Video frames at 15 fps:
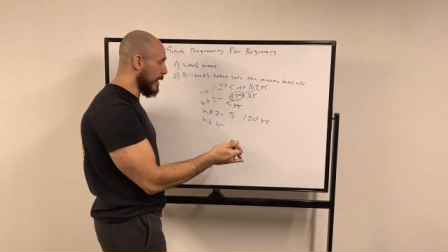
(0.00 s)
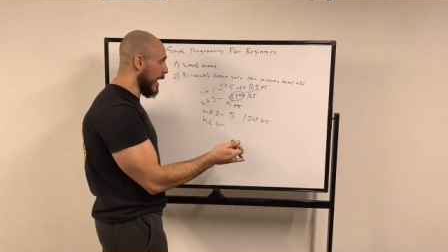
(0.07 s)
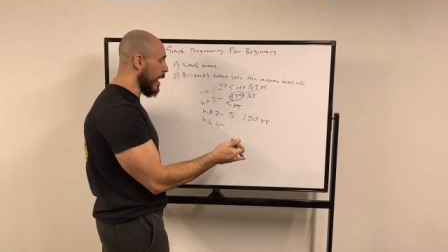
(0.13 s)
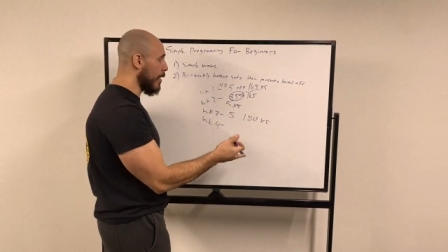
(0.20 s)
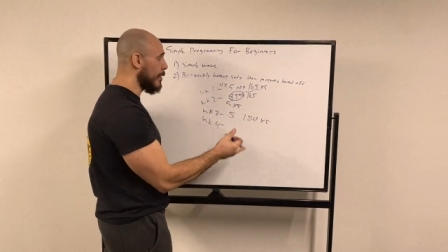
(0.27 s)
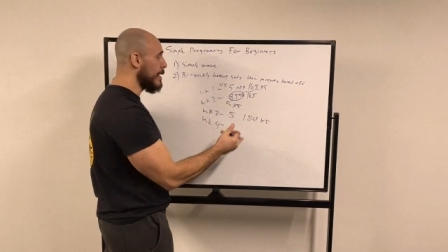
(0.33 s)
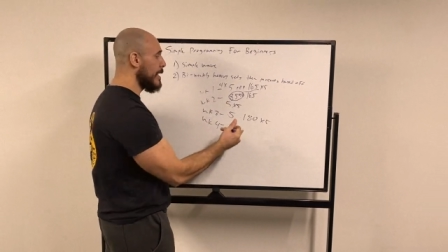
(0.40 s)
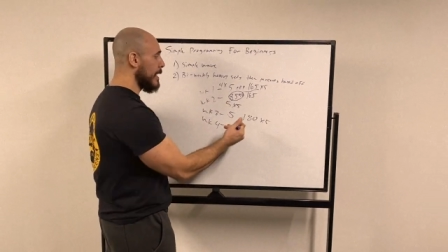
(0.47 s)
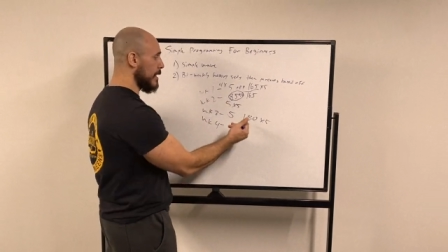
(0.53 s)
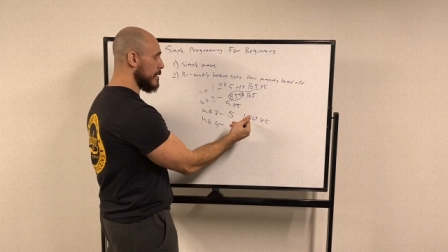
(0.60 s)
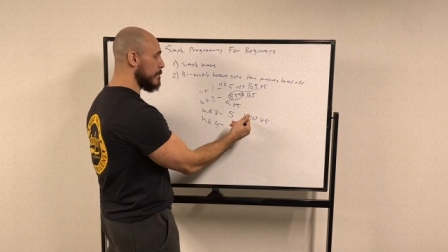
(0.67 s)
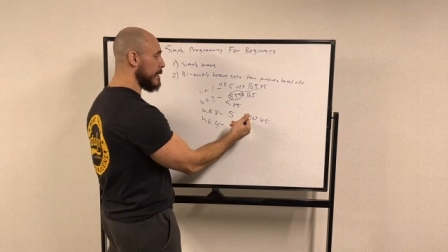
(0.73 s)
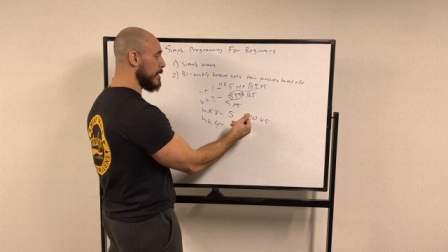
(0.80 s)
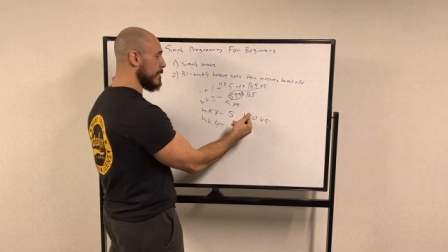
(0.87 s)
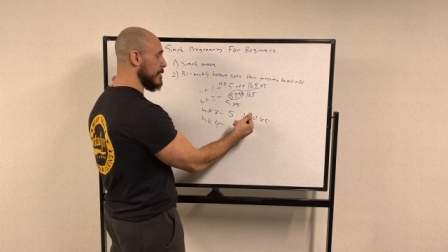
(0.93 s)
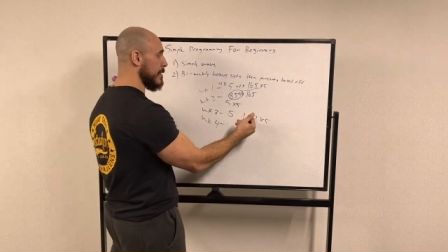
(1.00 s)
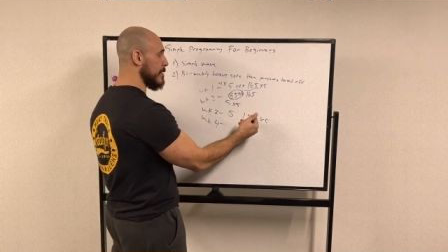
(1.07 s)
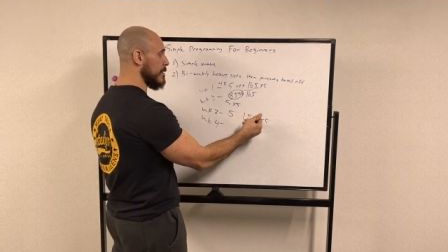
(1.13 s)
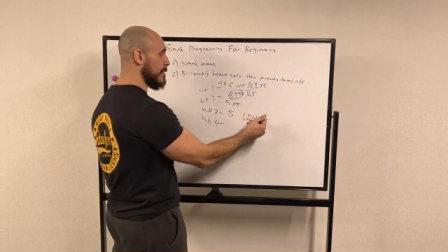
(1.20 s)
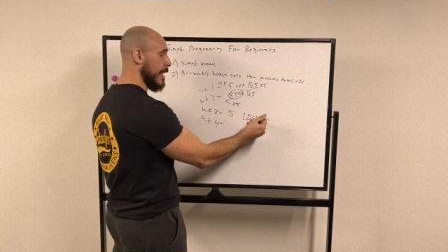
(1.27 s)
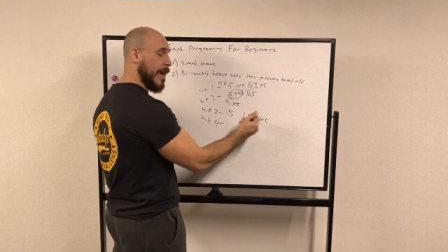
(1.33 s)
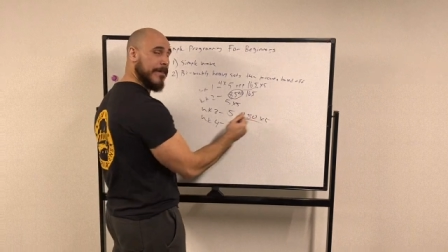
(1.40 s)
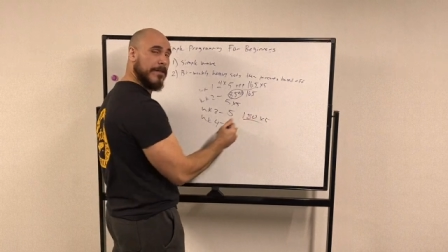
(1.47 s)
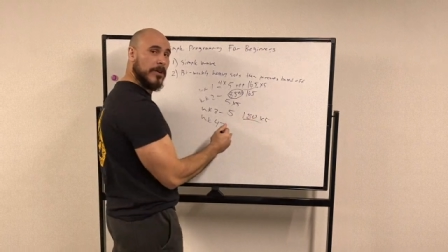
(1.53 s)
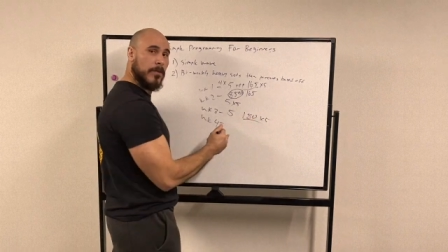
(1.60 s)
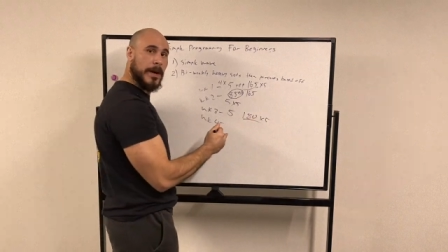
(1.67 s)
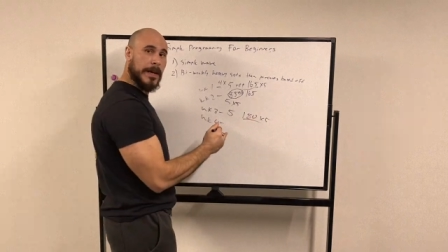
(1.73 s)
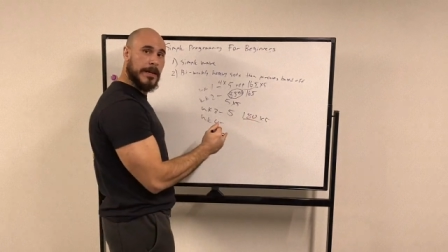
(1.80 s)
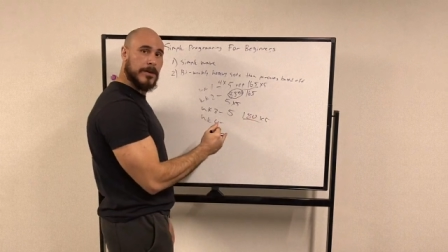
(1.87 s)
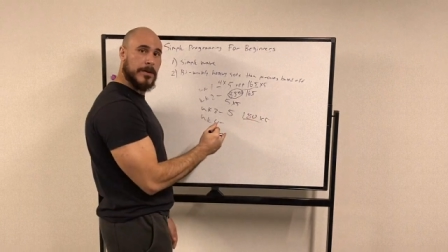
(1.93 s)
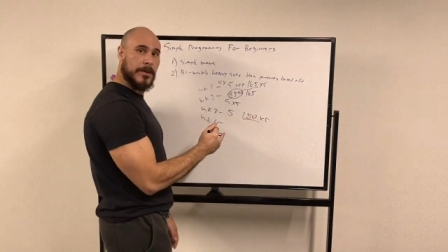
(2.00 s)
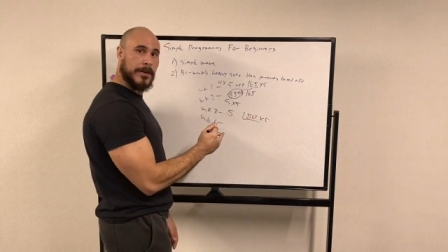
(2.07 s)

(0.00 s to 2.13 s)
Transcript: now is because this is a heavier weight.